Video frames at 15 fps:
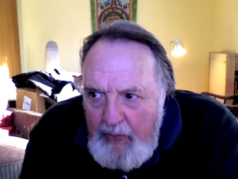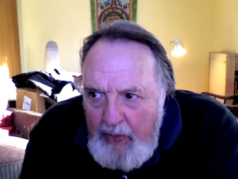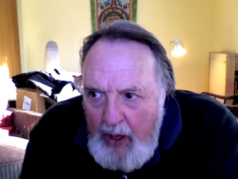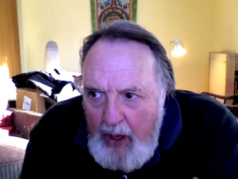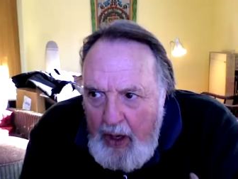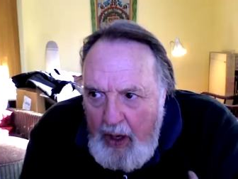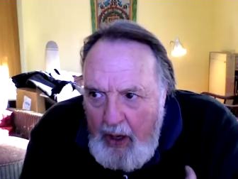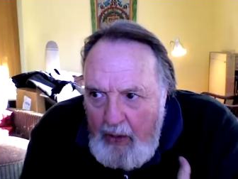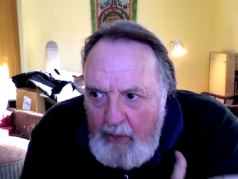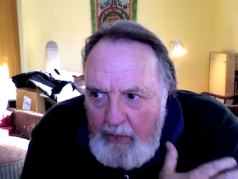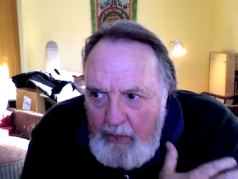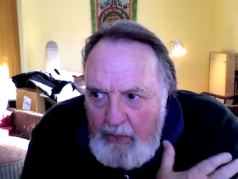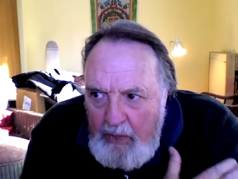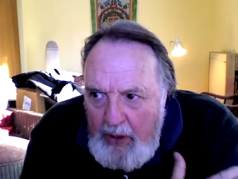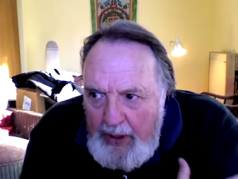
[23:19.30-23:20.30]

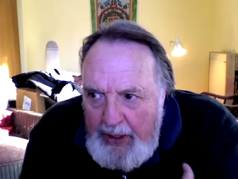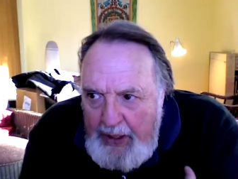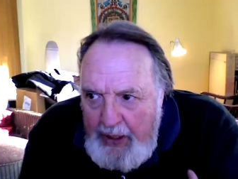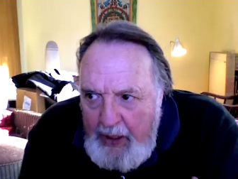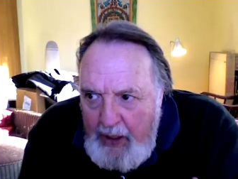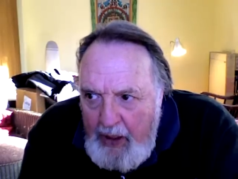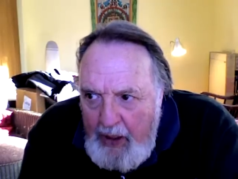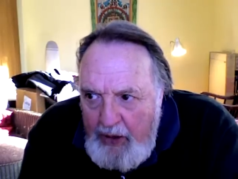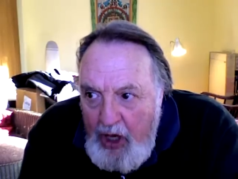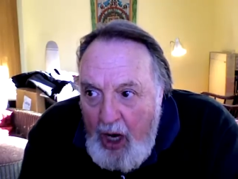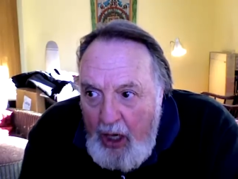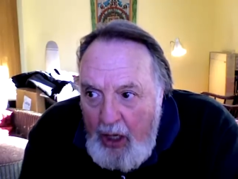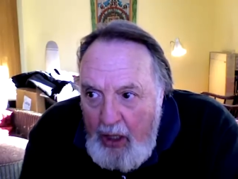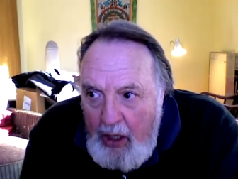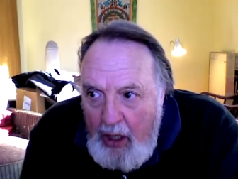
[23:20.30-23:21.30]
um, a
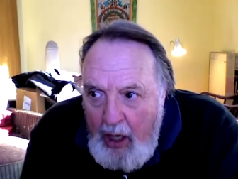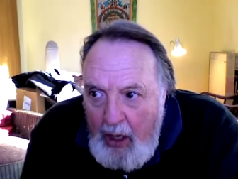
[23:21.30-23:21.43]
young